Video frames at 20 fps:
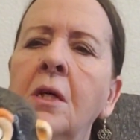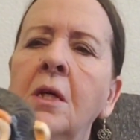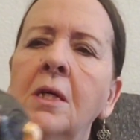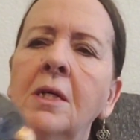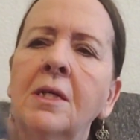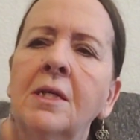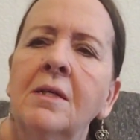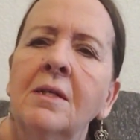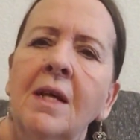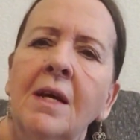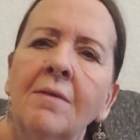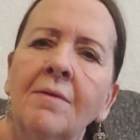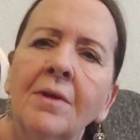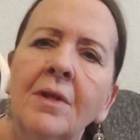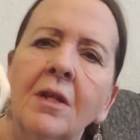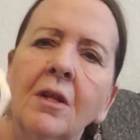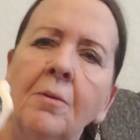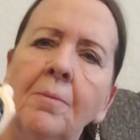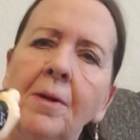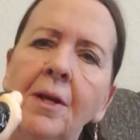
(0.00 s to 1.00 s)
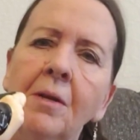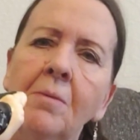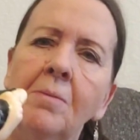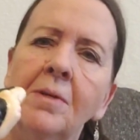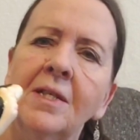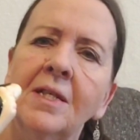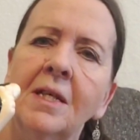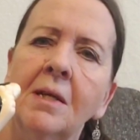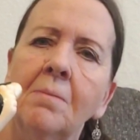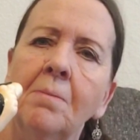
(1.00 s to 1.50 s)
It does have a little bit of
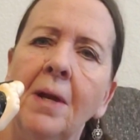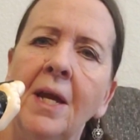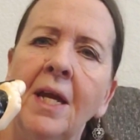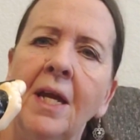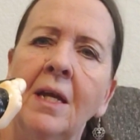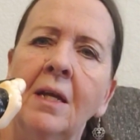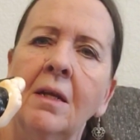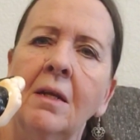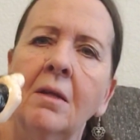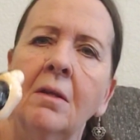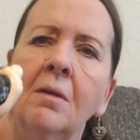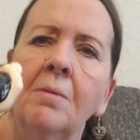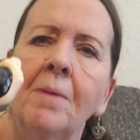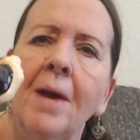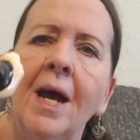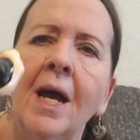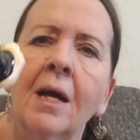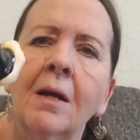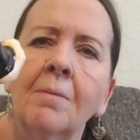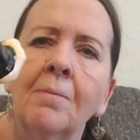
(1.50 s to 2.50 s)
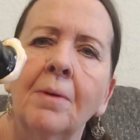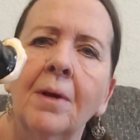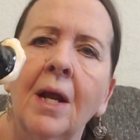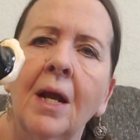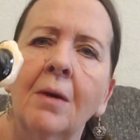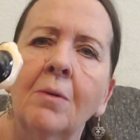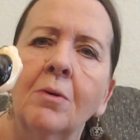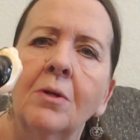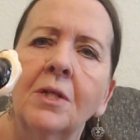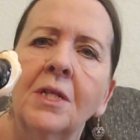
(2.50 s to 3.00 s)
missing paint in the back, but
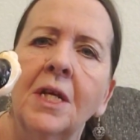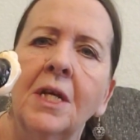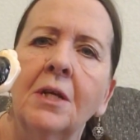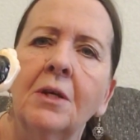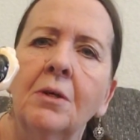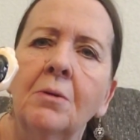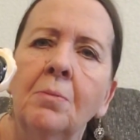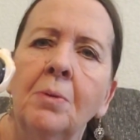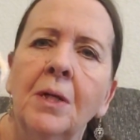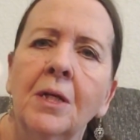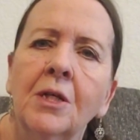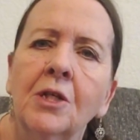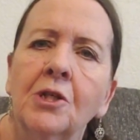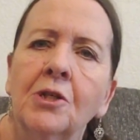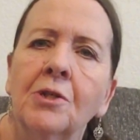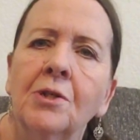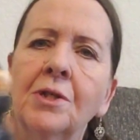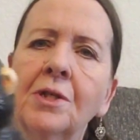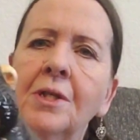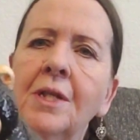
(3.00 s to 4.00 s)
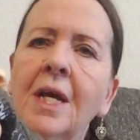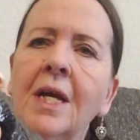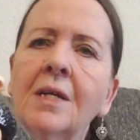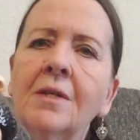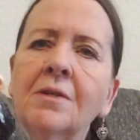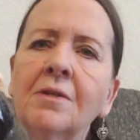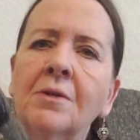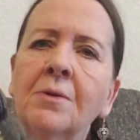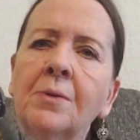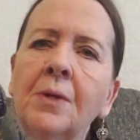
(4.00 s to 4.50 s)
I will take good pictures of
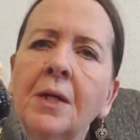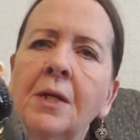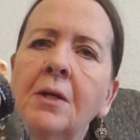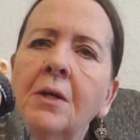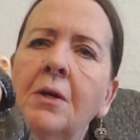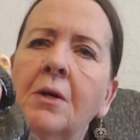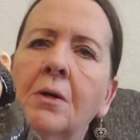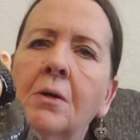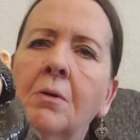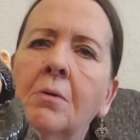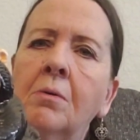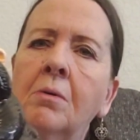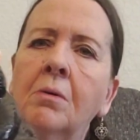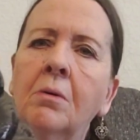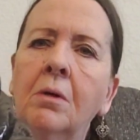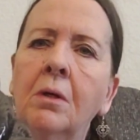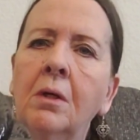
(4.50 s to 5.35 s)
that so they know.